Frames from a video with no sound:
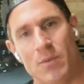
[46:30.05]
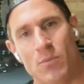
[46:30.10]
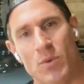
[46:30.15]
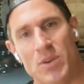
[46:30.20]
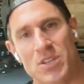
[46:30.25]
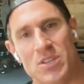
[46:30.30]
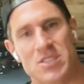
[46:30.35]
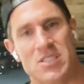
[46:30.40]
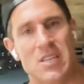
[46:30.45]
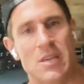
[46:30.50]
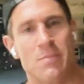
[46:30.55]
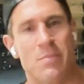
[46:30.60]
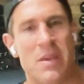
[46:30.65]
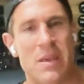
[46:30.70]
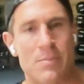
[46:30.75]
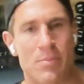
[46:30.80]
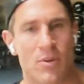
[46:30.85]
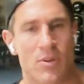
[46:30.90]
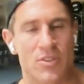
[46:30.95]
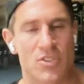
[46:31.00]
And when you see
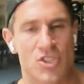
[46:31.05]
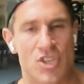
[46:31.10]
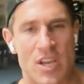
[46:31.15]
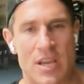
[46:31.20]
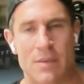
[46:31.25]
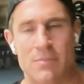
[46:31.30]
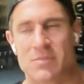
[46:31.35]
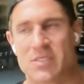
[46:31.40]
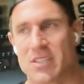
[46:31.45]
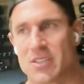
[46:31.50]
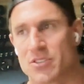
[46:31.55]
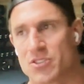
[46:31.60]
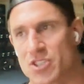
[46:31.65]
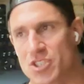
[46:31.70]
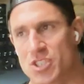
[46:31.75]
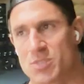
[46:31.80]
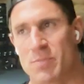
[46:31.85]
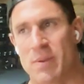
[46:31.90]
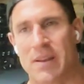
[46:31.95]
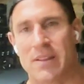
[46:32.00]
people in gyms and they're
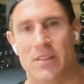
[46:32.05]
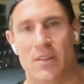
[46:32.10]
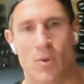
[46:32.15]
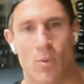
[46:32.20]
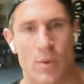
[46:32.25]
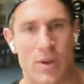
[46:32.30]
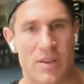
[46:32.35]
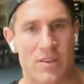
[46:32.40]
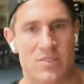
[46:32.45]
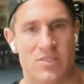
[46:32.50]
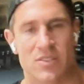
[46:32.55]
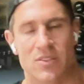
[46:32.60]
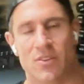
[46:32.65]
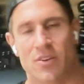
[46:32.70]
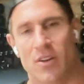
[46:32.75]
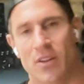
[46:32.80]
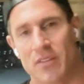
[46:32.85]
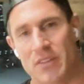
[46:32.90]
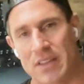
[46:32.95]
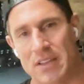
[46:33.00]
just spinning their wheels and
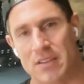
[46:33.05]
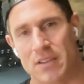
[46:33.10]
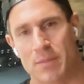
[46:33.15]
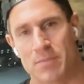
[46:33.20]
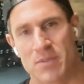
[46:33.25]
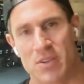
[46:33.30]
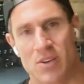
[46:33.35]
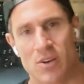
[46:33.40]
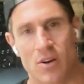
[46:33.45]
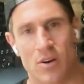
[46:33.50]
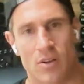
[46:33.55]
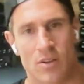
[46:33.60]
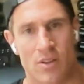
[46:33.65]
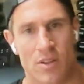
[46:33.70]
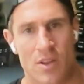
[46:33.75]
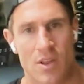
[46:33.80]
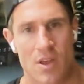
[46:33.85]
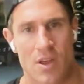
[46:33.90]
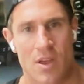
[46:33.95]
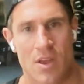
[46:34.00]
they're on the elliptical,